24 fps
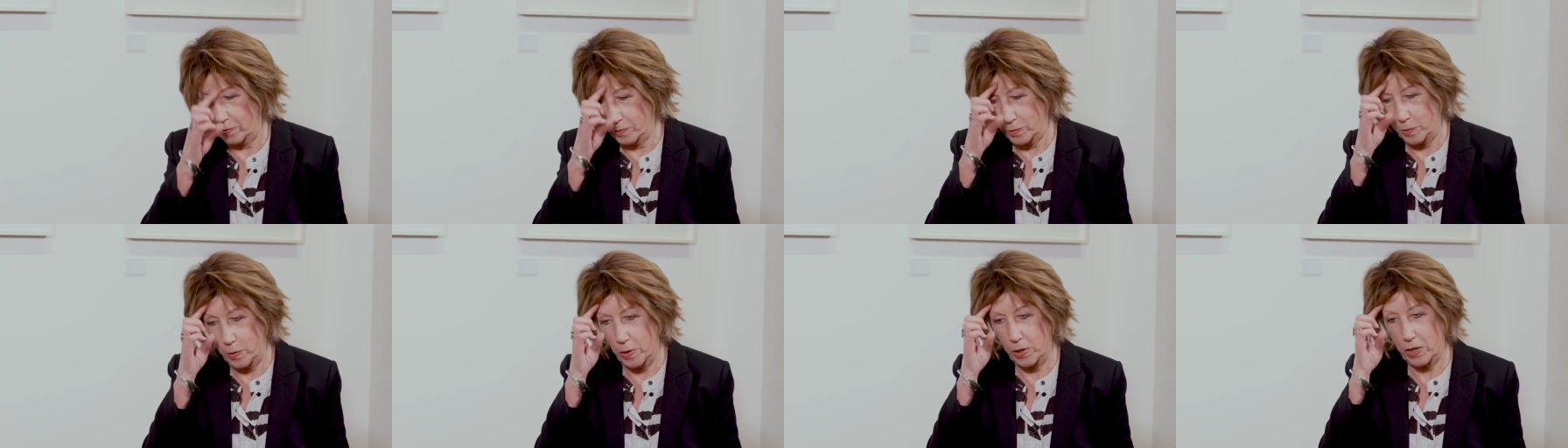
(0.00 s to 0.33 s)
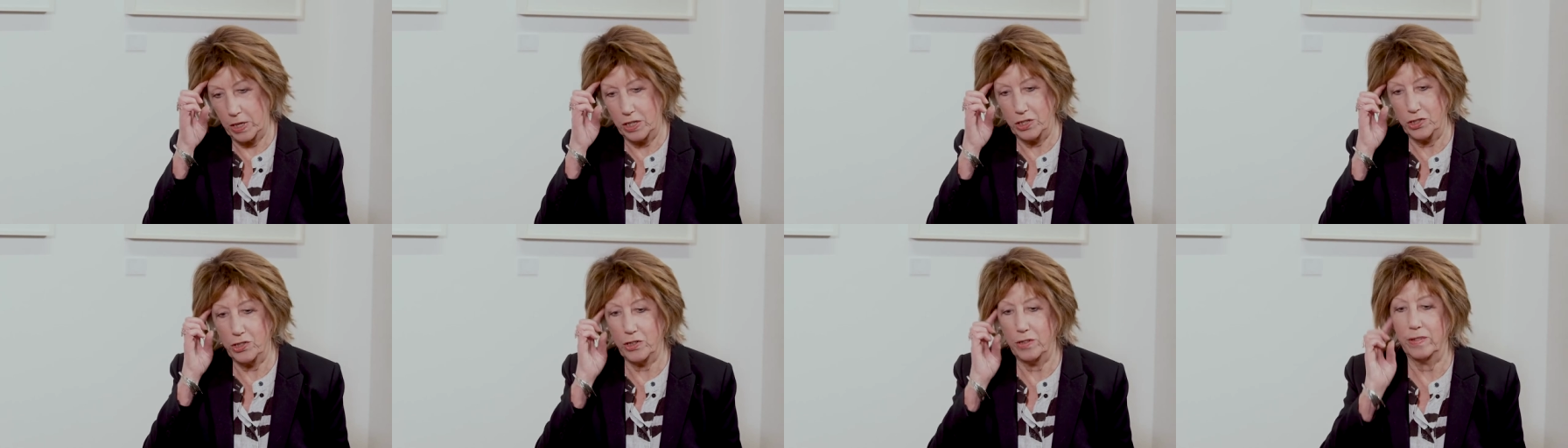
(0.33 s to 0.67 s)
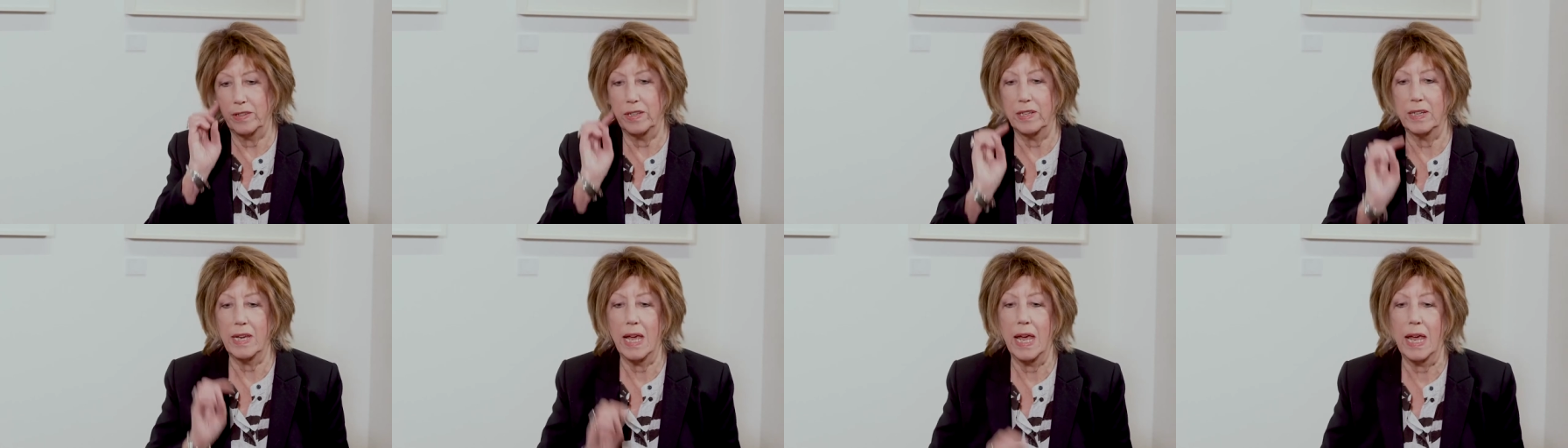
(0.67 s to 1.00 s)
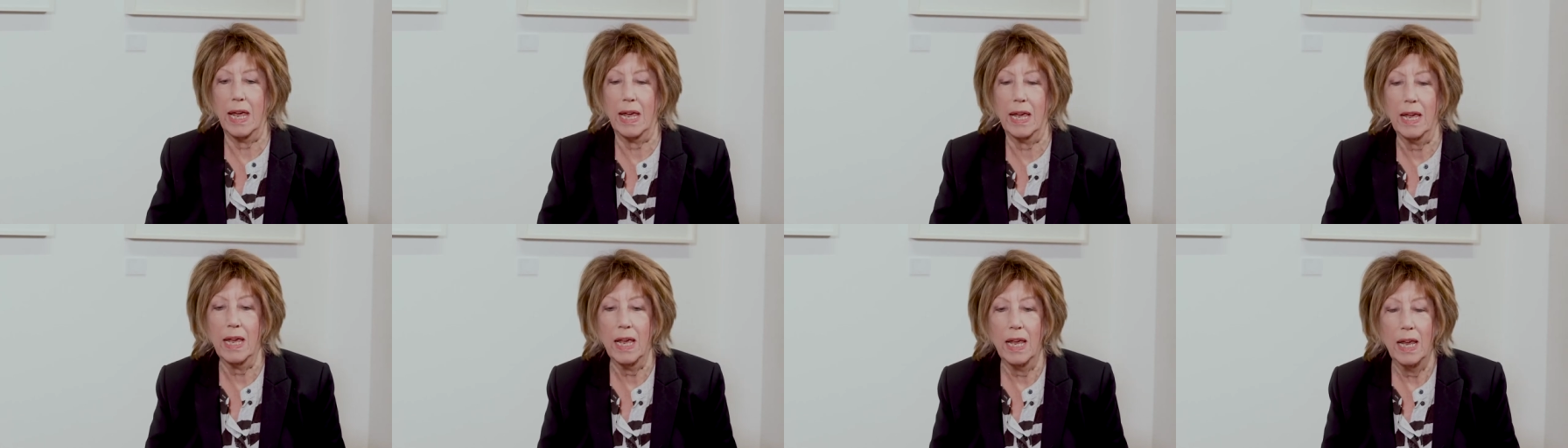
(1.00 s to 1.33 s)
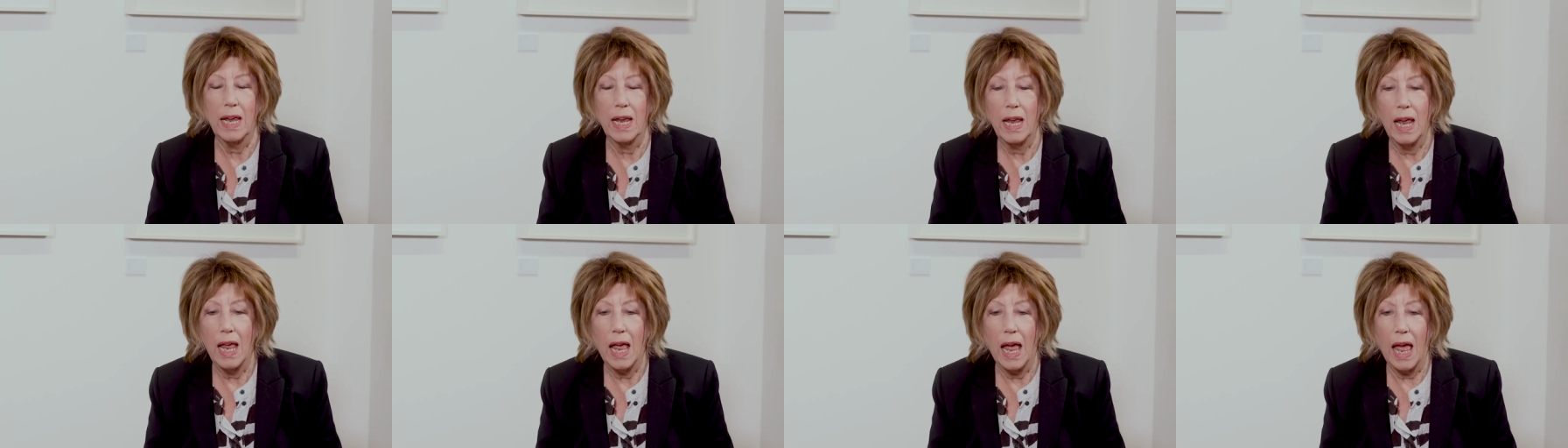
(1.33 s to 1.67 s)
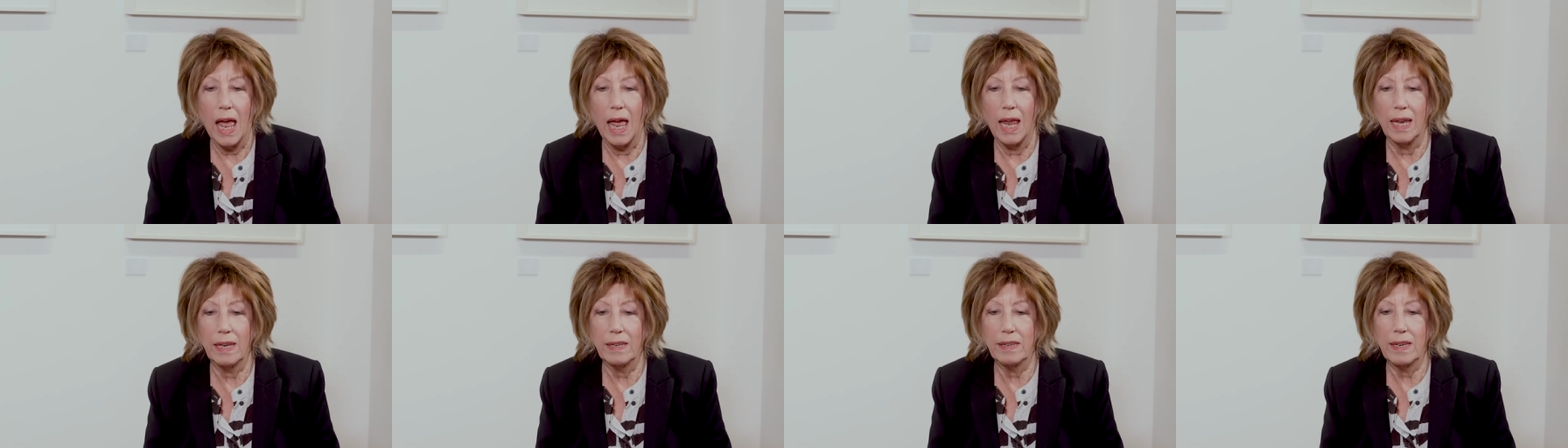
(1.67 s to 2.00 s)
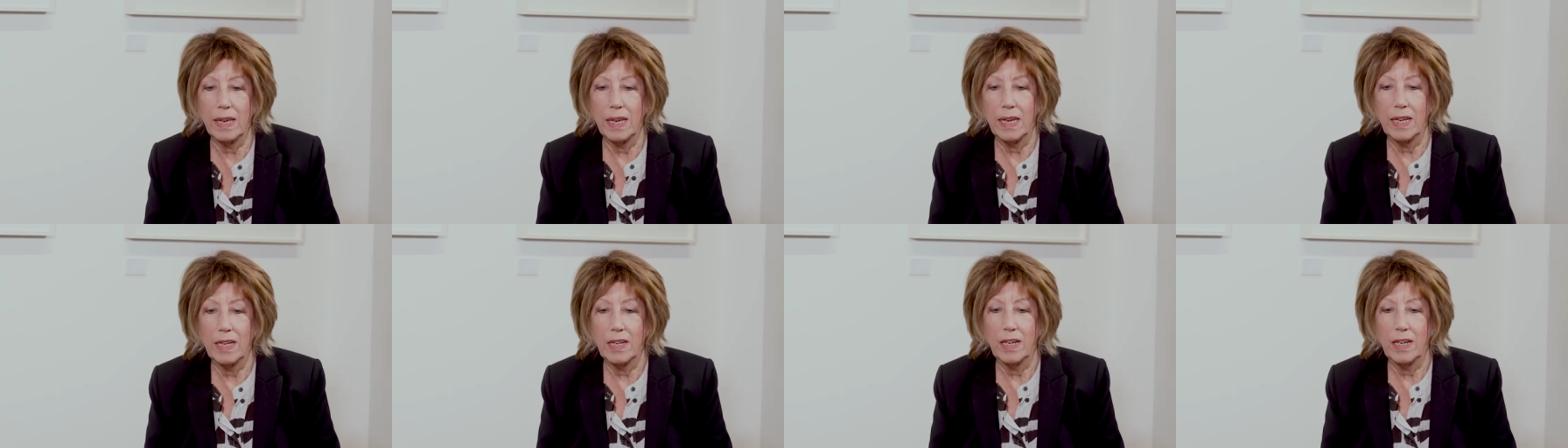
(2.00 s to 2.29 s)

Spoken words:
I was working during the day, and